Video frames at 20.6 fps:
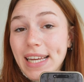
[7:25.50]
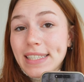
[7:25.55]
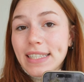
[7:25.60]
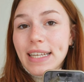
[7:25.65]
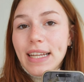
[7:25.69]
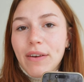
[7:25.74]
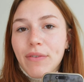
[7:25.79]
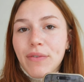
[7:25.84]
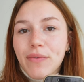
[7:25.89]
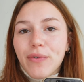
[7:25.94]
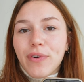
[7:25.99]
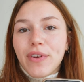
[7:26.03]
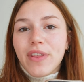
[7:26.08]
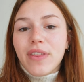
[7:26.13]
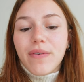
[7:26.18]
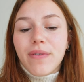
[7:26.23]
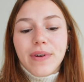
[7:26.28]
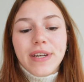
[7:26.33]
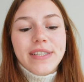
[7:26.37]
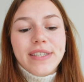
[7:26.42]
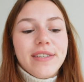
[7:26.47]
It's eleven
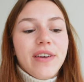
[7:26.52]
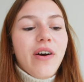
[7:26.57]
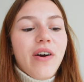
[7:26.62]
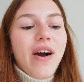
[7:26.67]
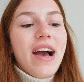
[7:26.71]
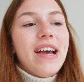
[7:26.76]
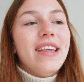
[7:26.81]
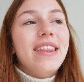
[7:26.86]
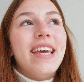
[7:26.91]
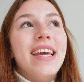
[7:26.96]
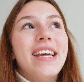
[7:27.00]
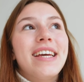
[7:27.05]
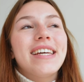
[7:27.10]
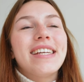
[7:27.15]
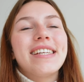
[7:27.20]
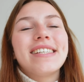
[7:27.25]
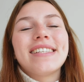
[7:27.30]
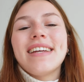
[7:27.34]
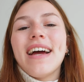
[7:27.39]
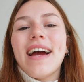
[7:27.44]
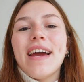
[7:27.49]
forty-three, so I think it
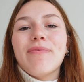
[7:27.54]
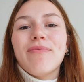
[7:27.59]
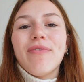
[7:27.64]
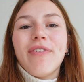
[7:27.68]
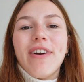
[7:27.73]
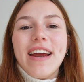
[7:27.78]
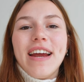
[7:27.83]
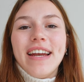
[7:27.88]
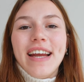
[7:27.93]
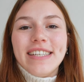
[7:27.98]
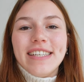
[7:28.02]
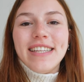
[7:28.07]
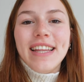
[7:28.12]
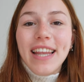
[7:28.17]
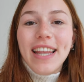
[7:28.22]
is time for a nice